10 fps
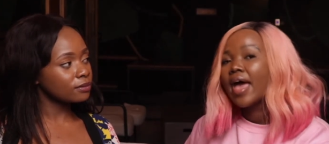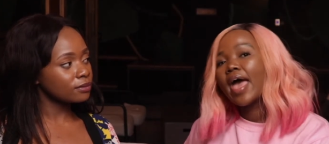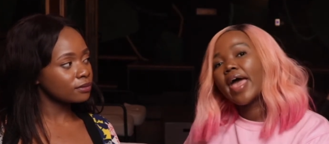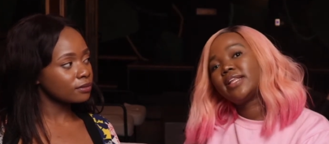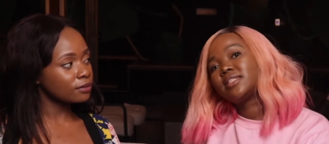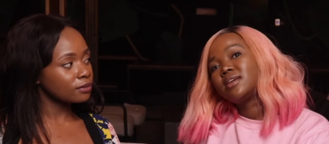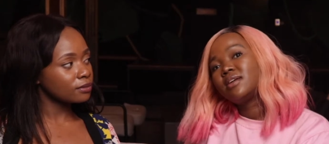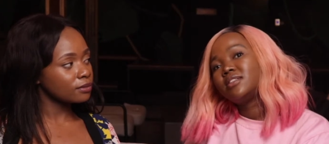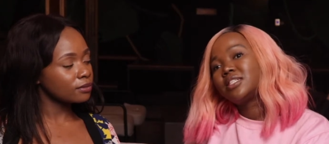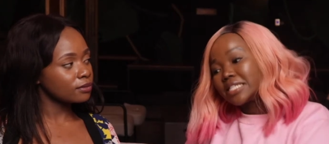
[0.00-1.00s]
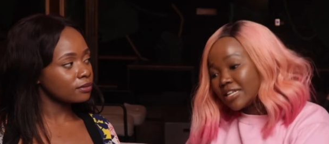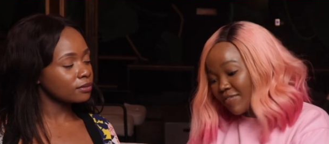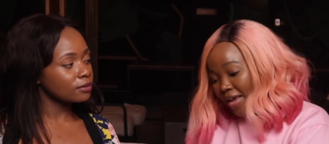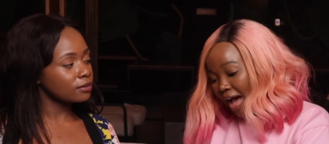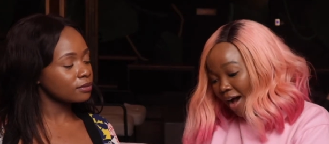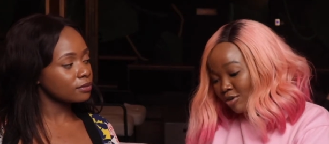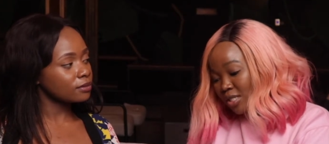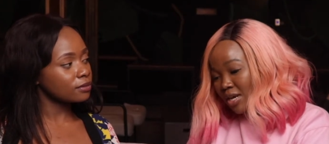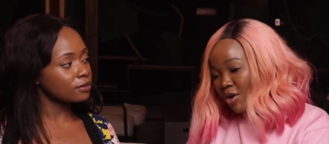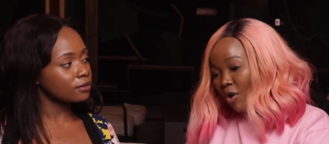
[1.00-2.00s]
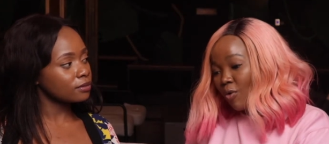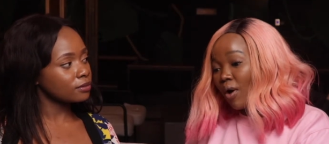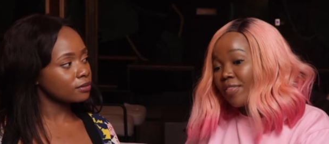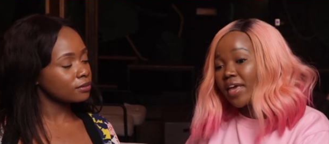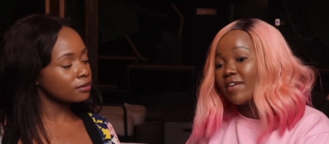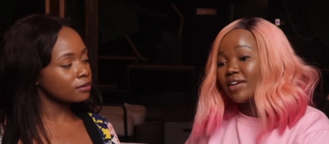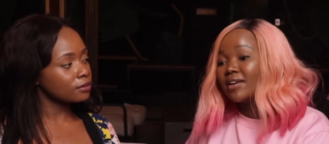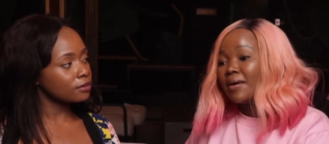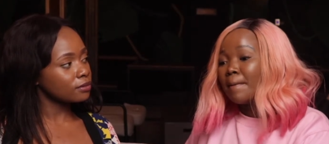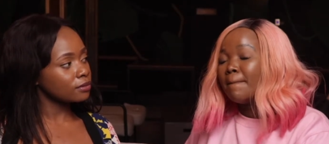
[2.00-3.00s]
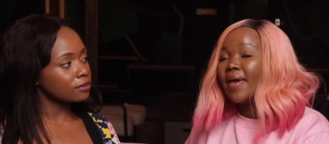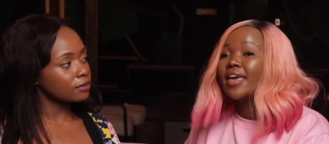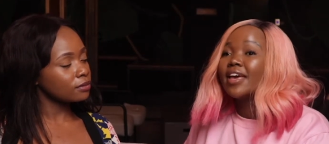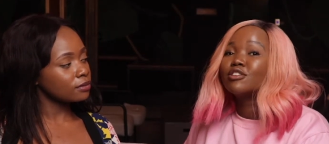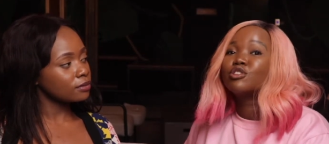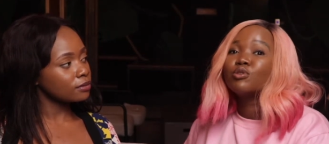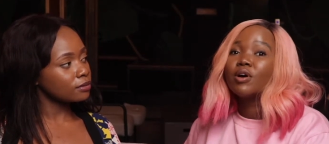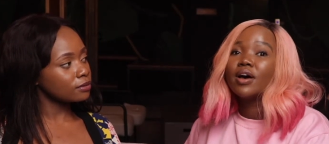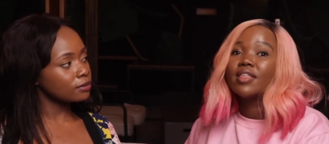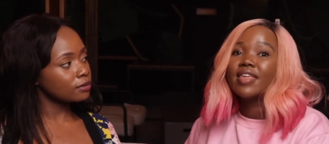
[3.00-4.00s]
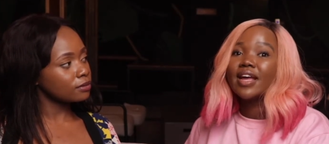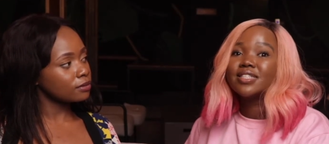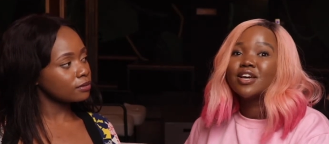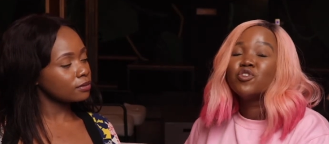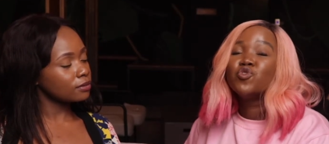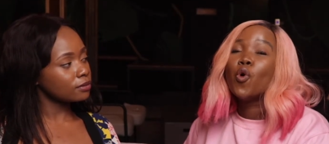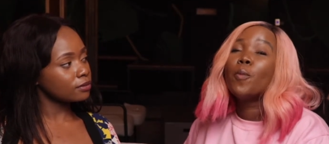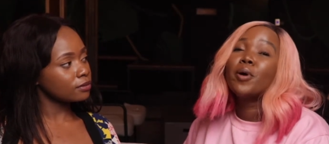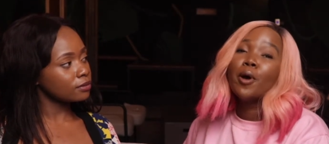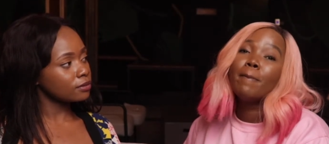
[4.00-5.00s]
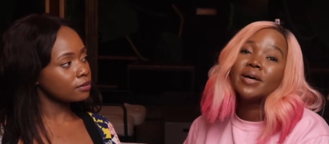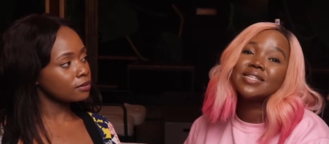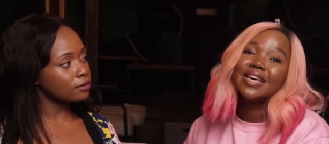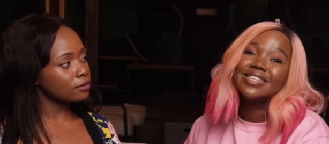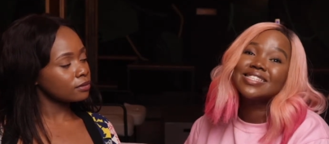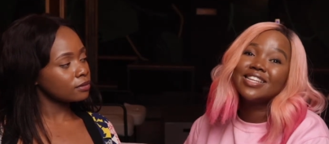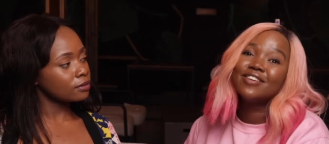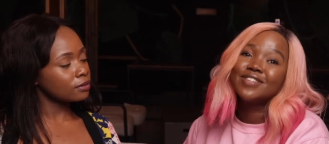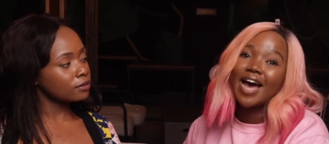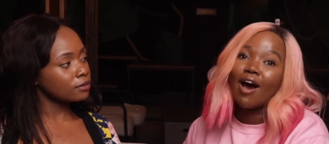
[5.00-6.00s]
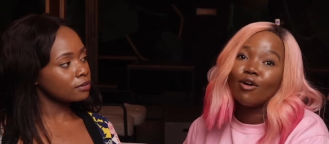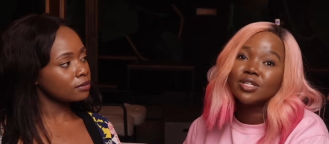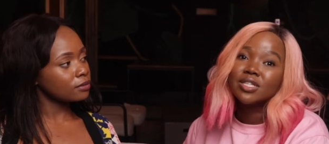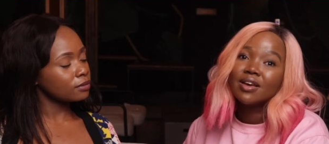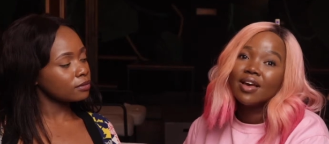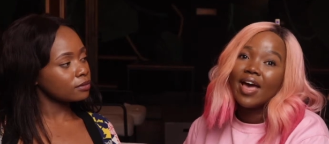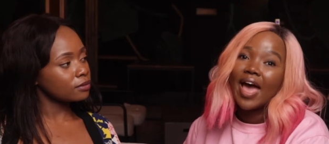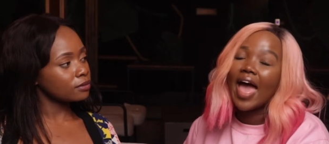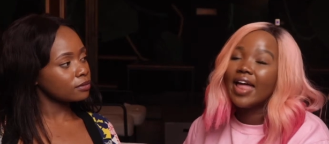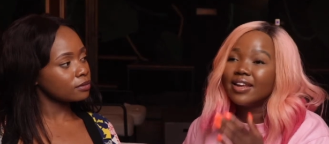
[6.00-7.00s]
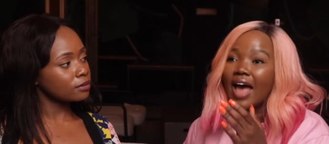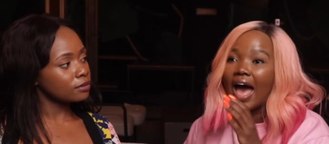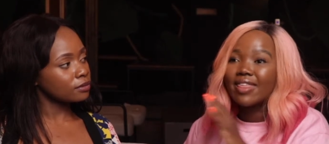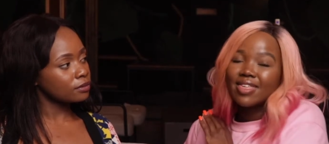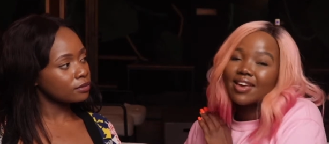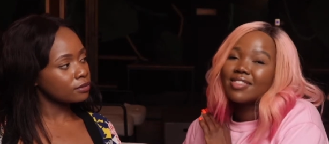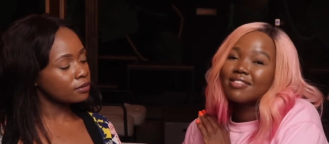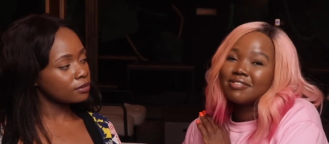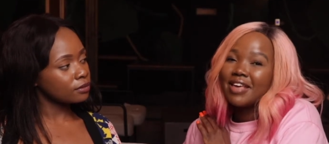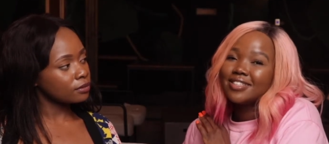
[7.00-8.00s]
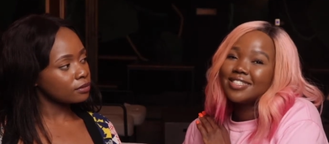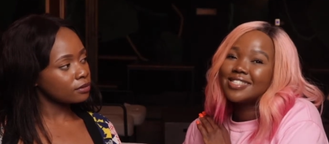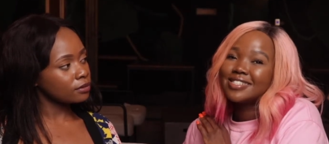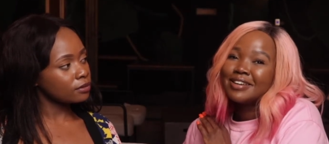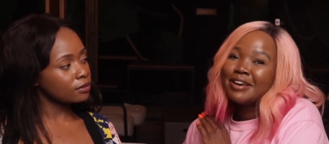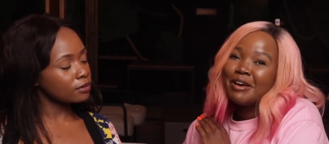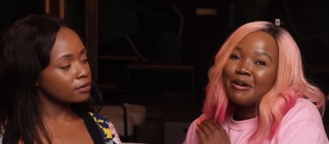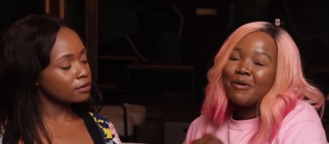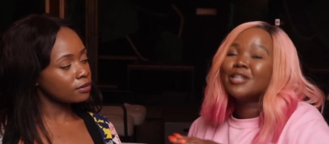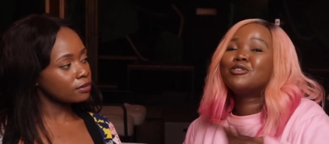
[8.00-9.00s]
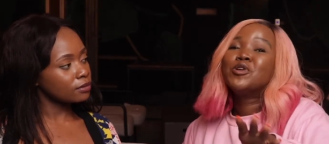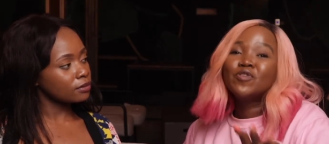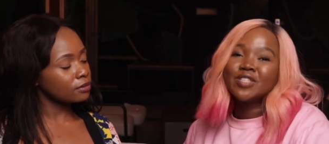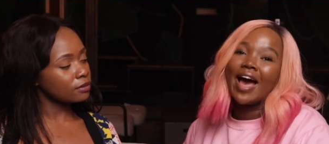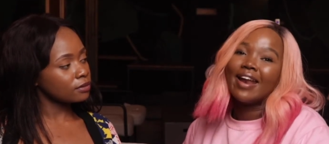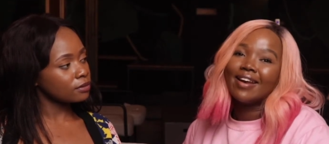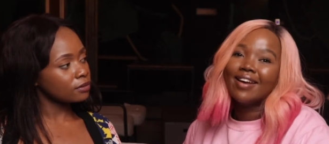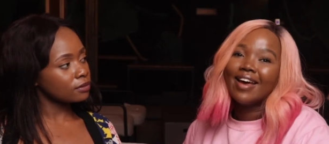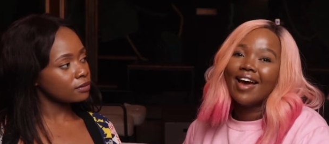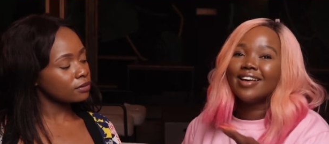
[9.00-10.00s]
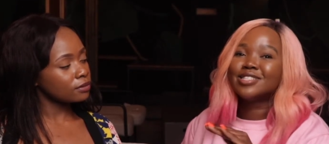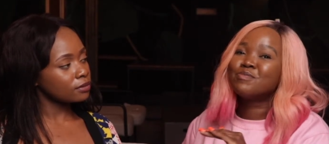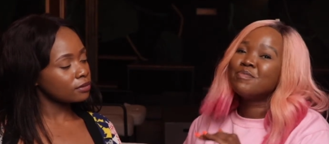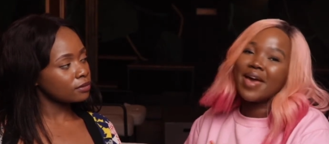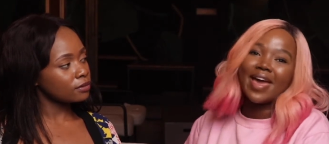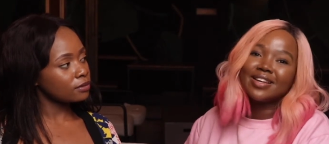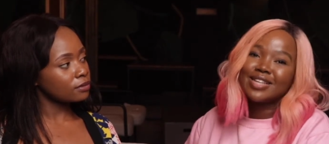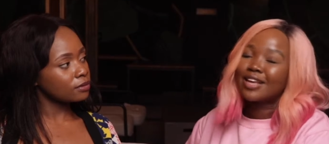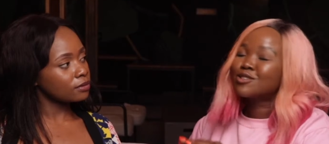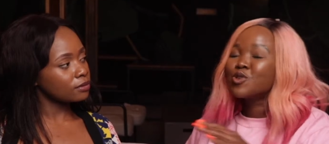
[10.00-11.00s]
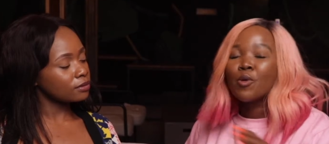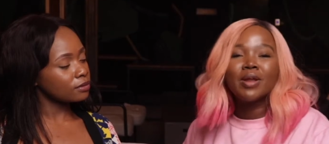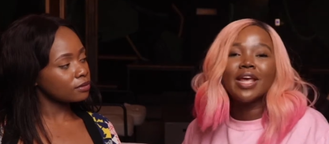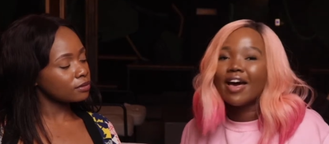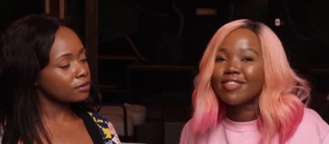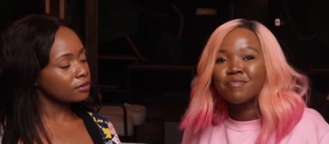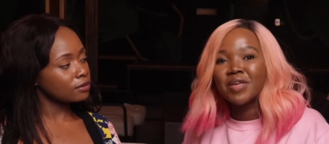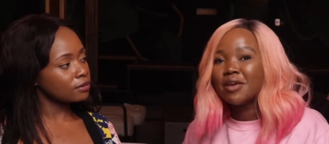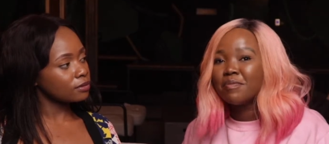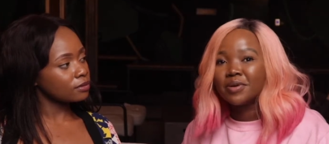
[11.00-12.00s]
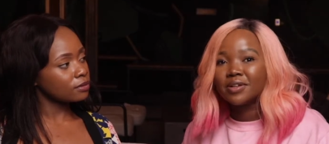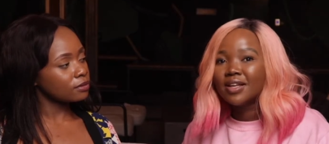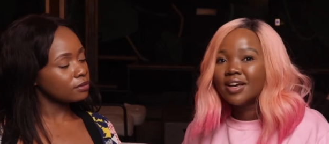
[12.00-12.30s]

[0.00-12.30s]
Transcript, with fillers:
Speaker 1: and just living out, or rather, even making sure that your purpose is lived out. And I think that just what you've done has made, like so many other people,